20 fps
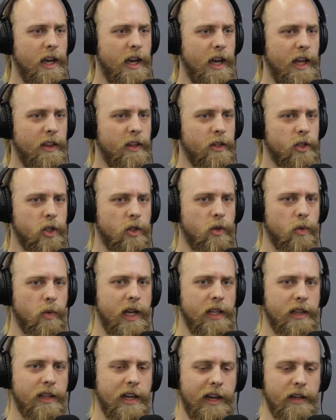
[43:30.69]
And there's a
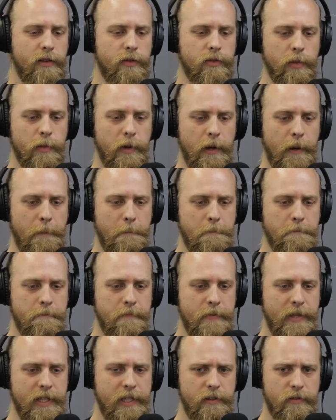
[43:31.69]
great line from
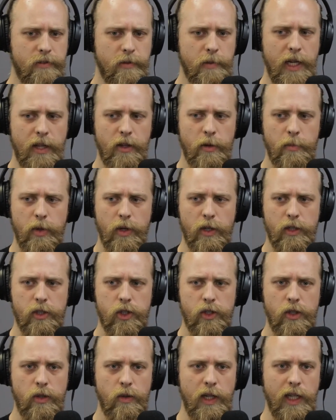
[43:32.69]
another book.
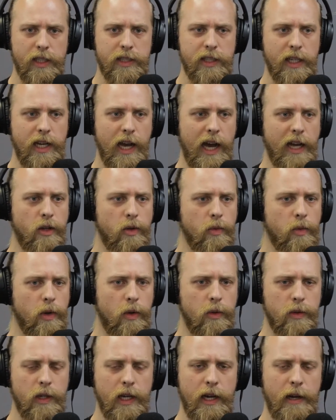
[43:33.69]
Shoot, it's the guy who
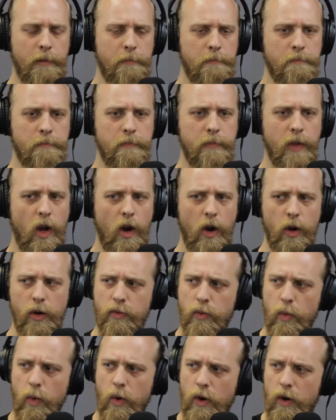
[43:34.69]
wrote Art
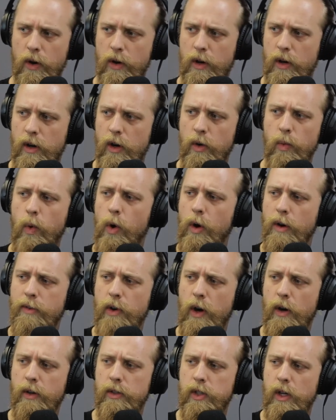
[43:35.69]
of War, or War
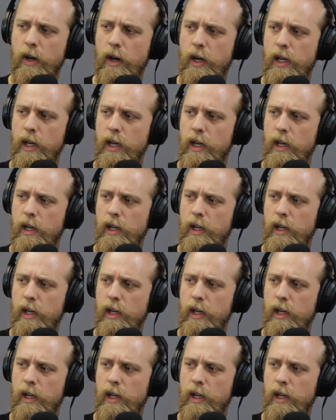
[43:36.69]
of Art. Sorry.